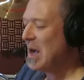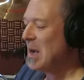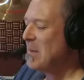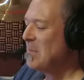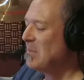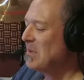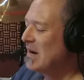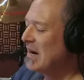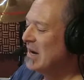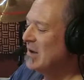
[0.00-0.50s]

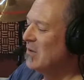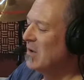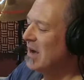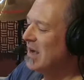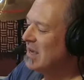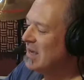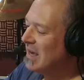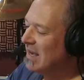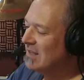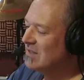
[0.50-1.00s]
But
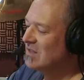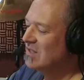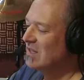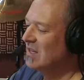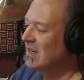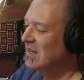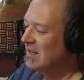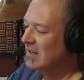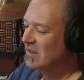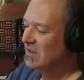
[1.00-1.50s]
anyway, it's
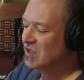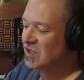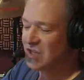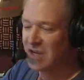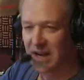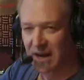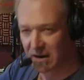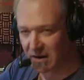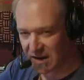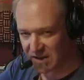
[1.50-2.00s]
the
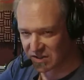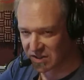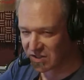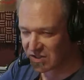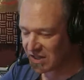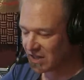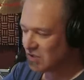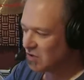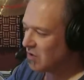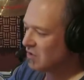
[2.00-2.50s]
snare, as I
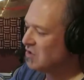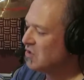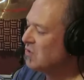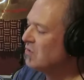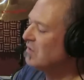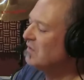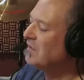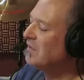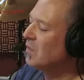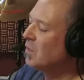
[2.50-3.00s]
said, is on 2
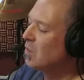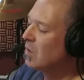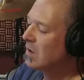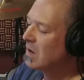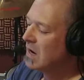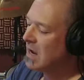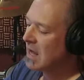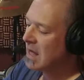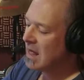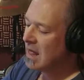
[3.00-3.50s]
and 4.
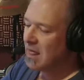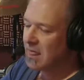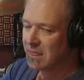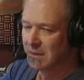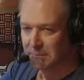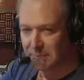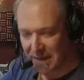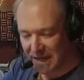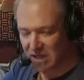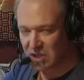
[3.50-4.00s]
The
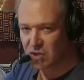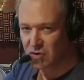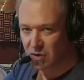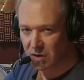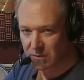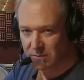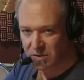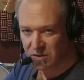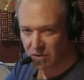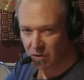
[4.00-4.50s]
bass
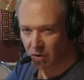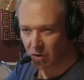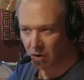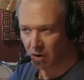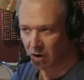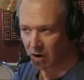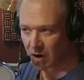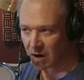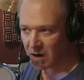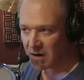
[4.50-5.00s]
drums
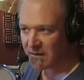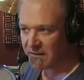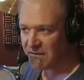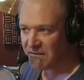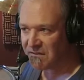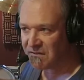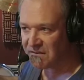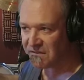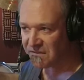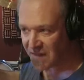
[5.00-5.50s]
are
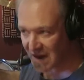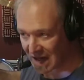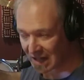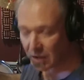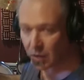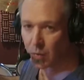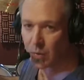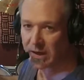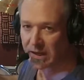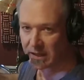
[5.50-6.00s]

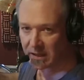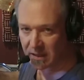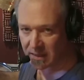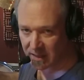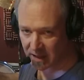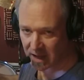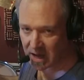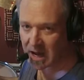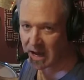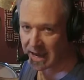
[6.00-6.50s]
following
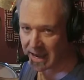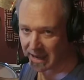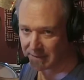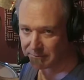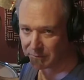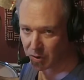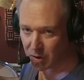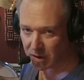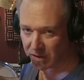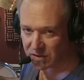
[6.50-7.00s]
the hi-hat
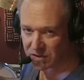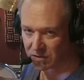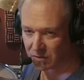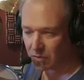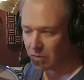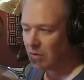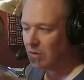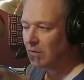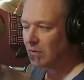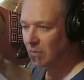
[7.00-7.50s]
barks
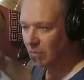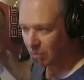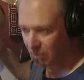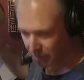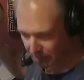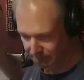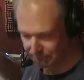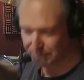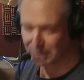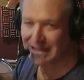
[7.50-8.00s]
or
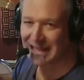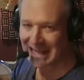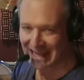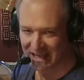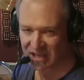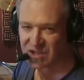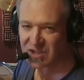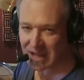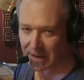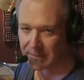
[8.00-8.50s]

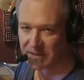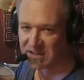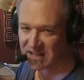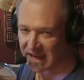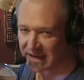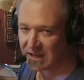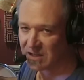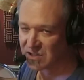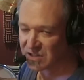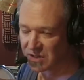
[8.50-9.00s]
playing
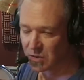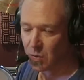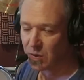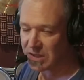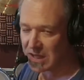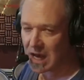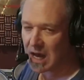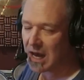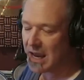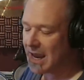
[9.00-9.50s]
simultaneously with
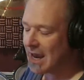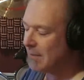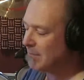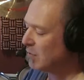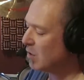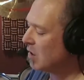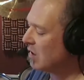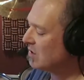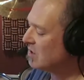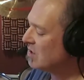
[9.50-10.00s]
the hi-hat
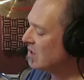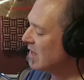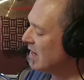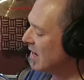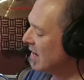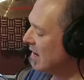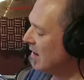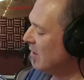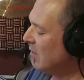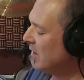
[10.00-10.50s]
barks.
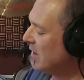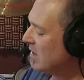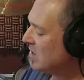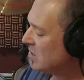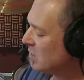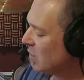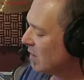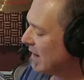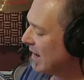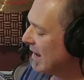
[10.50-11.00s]
Okay,
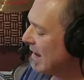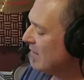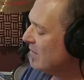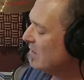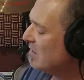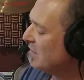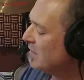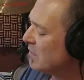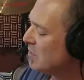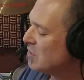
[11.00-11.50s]
so what I have in
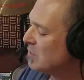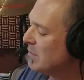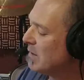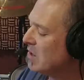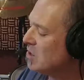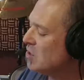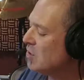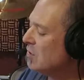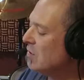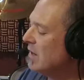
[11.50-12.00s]
the first
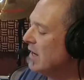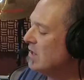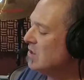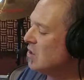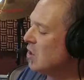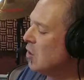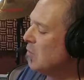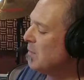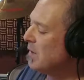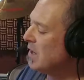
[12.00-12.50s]
measure, it's
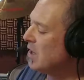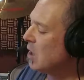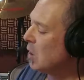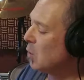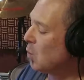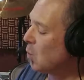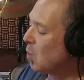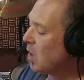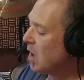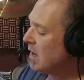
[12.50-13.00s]
opening
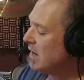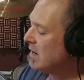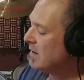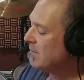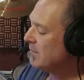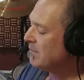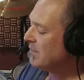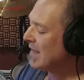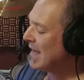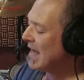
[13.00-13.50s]
on 1
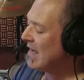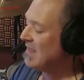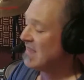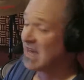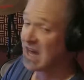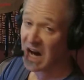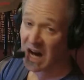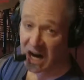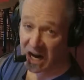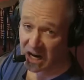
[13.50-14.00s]
and
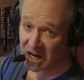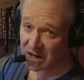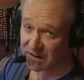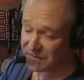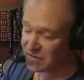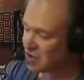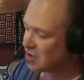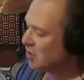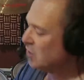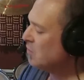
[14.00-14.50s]
the of
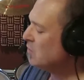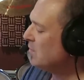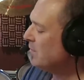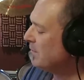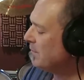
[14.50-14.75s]
2.